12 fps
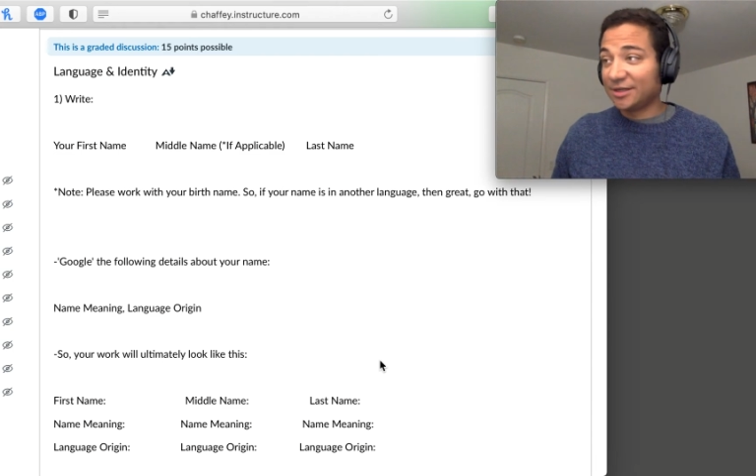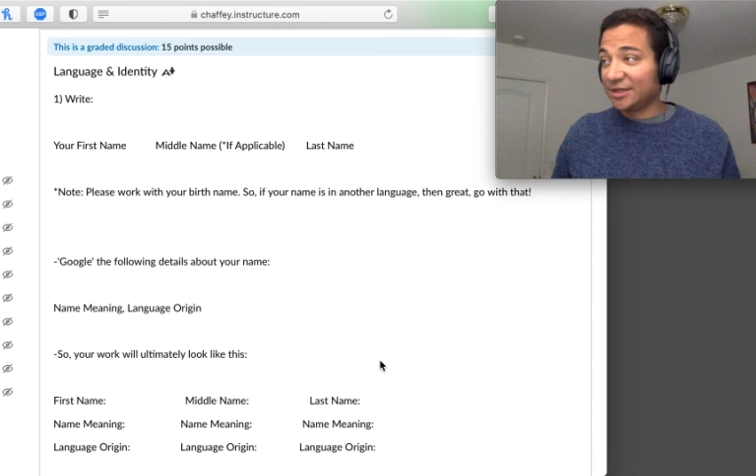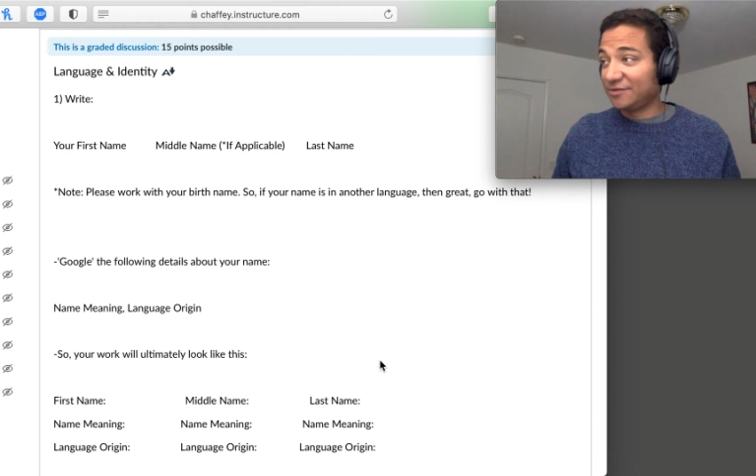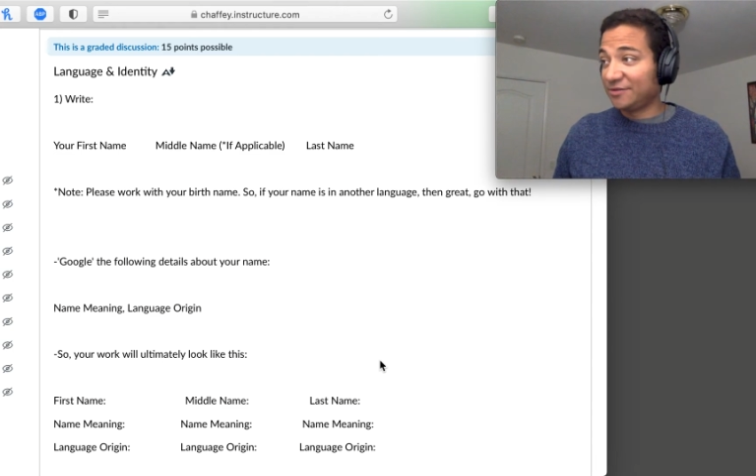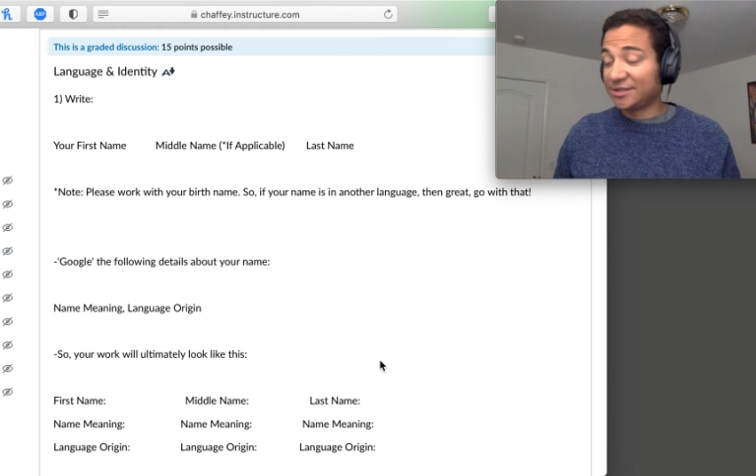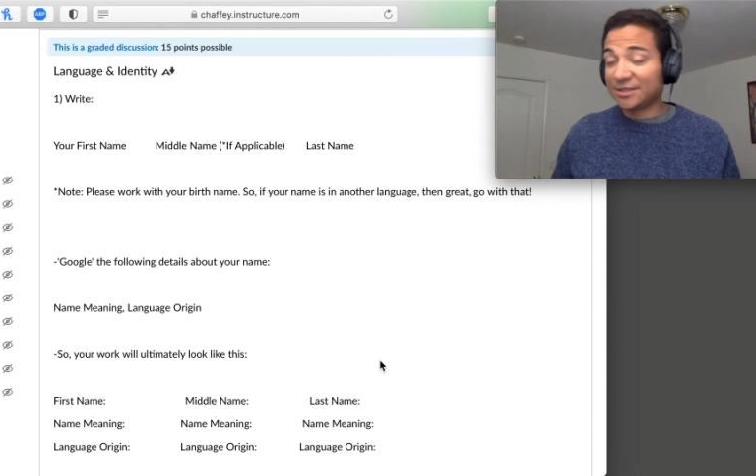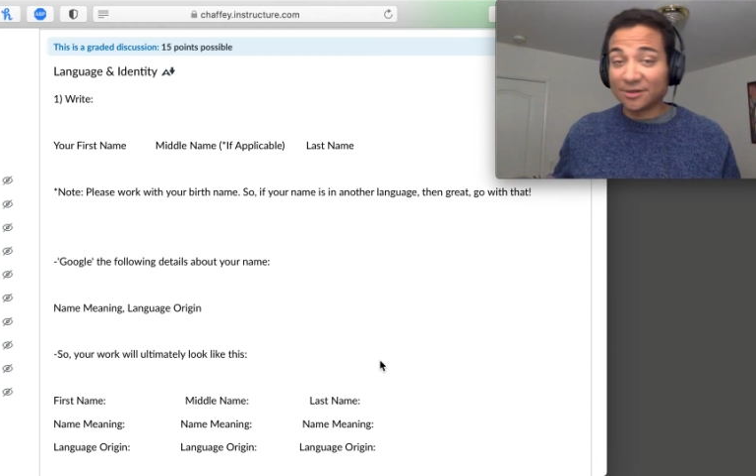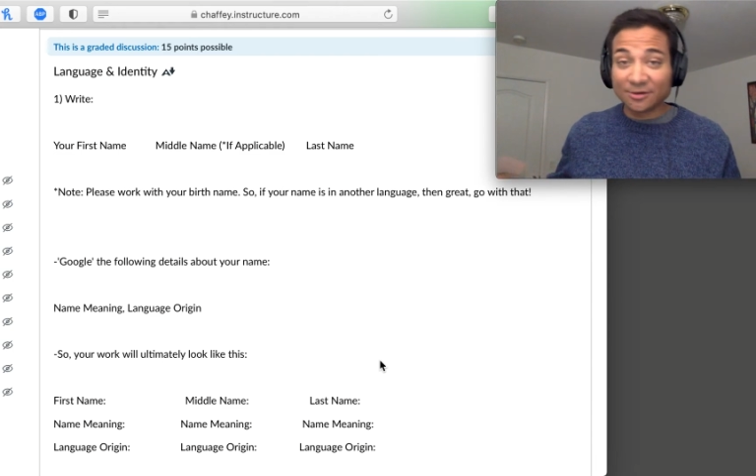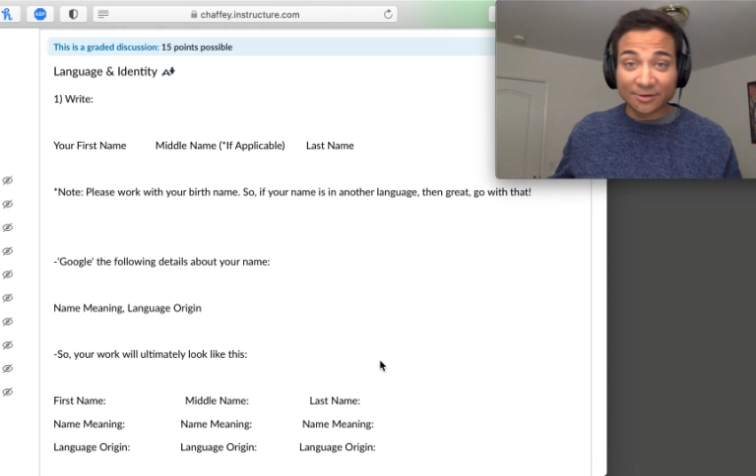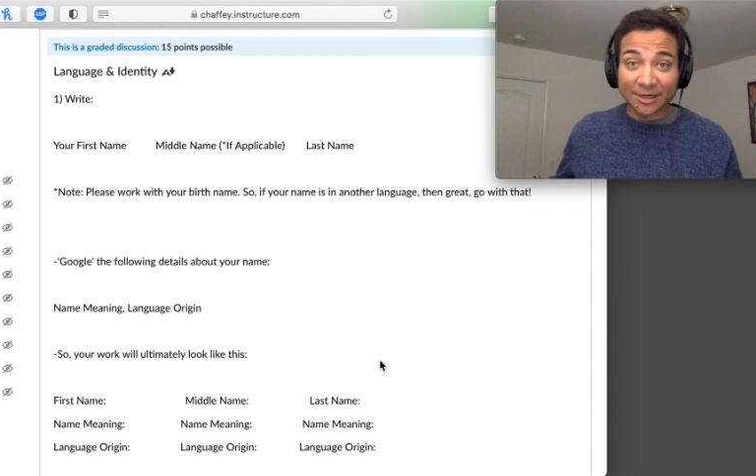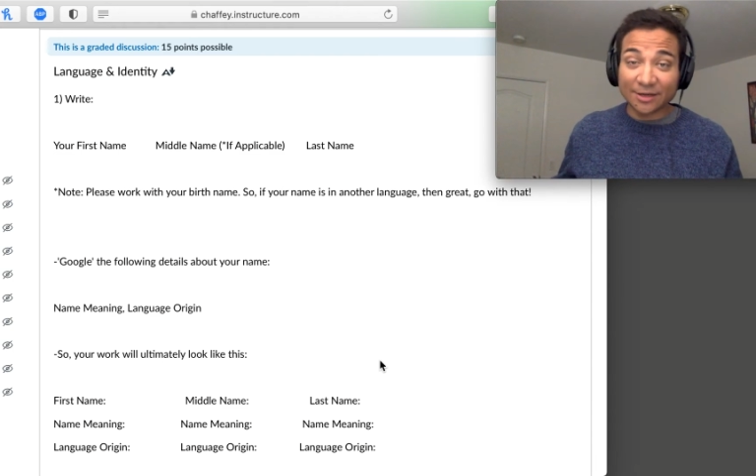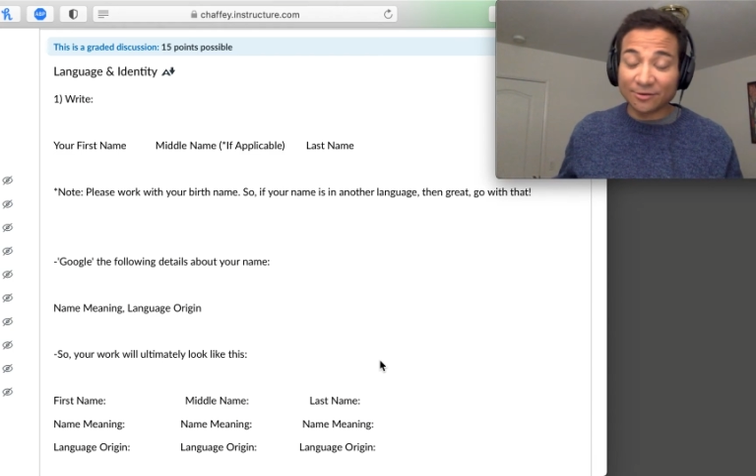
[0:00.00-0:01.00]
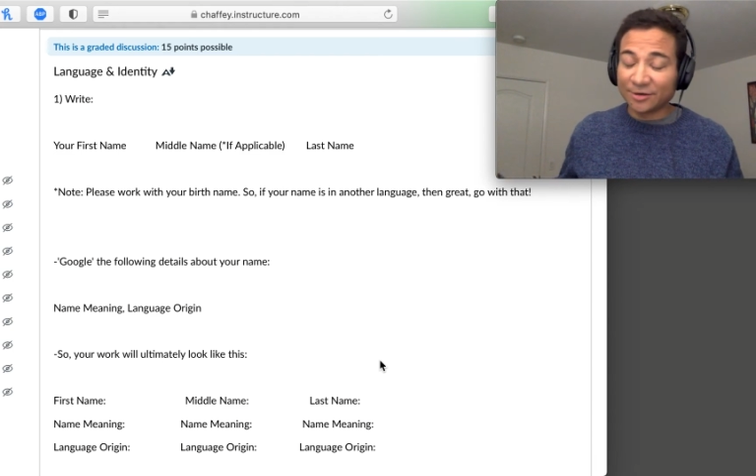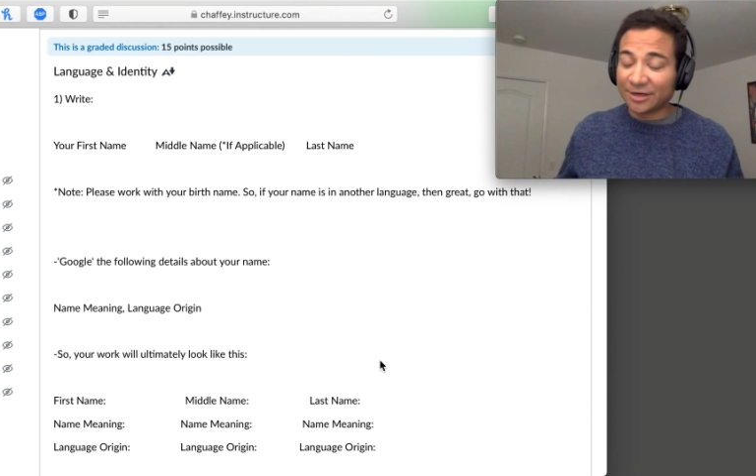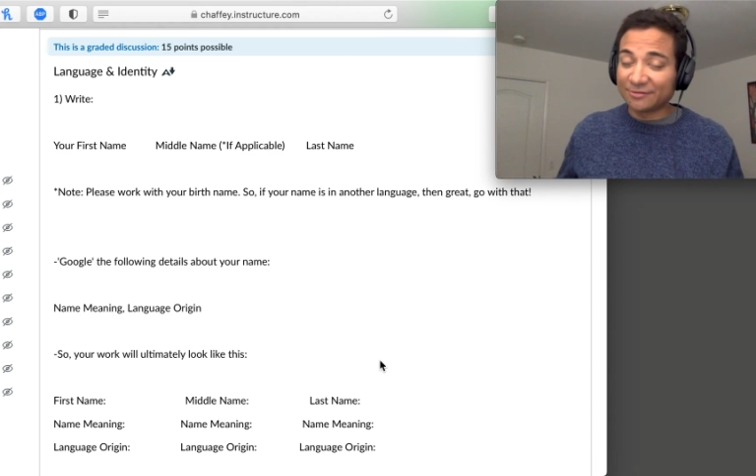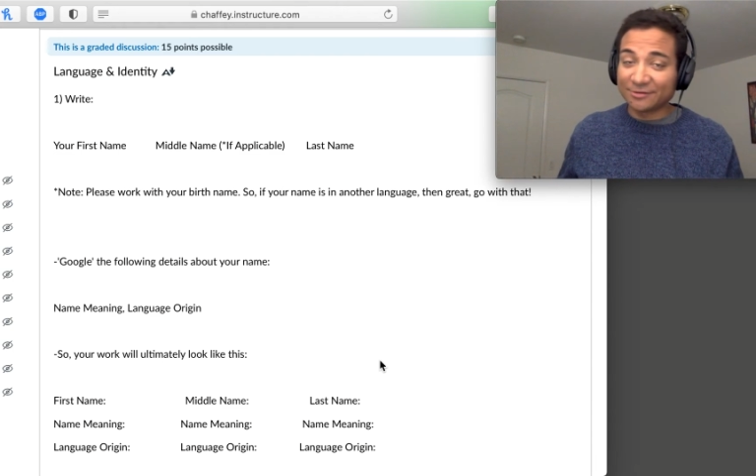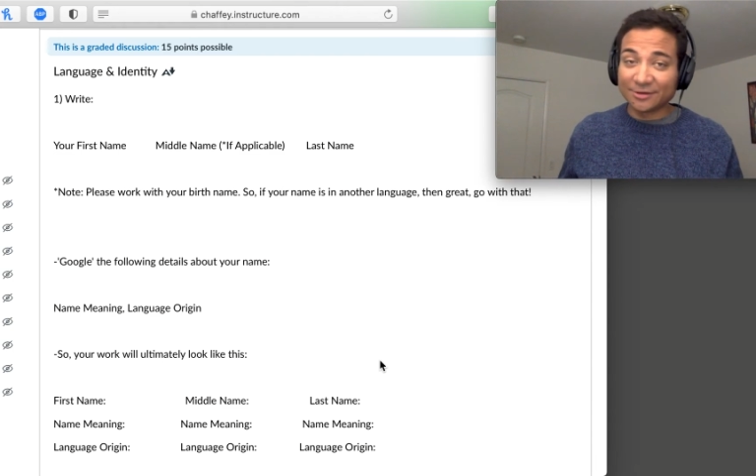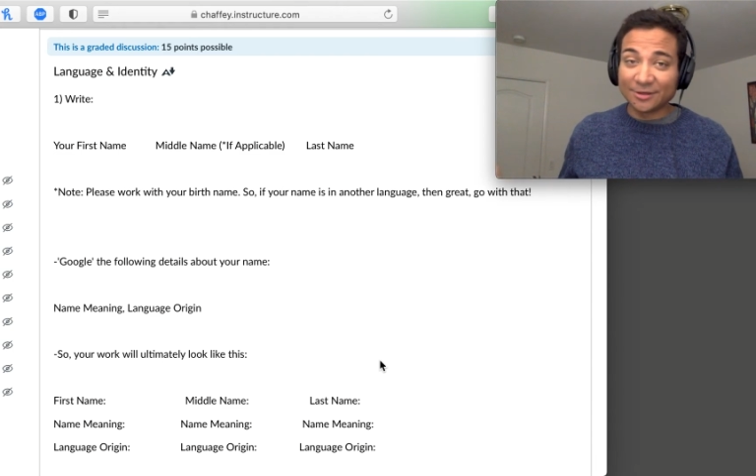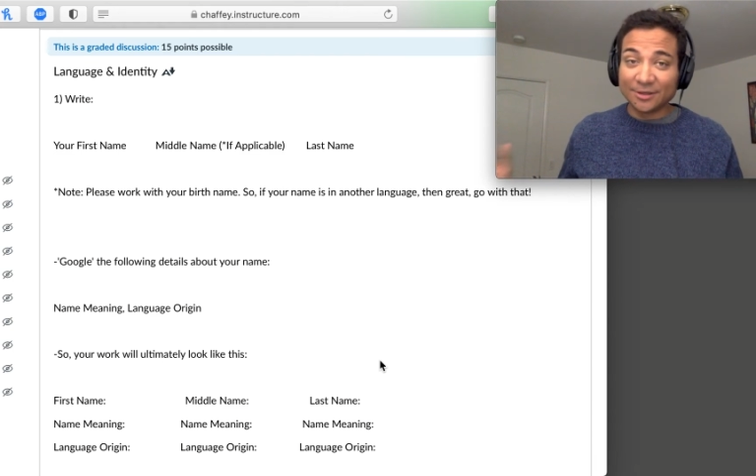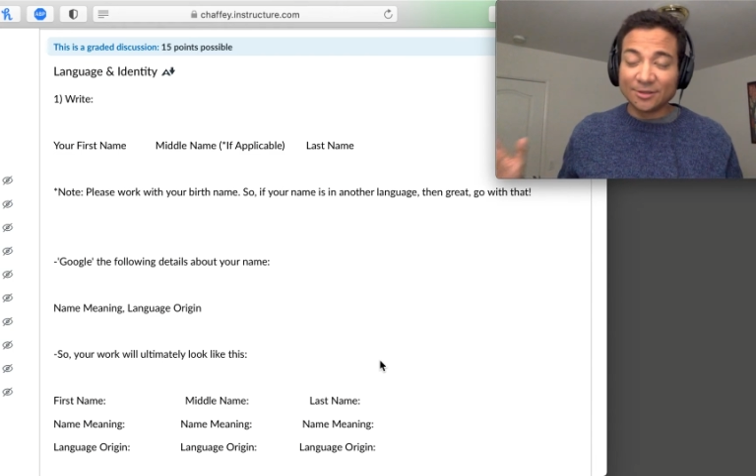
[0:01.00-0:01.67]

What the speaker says: it's in Greek, whatever,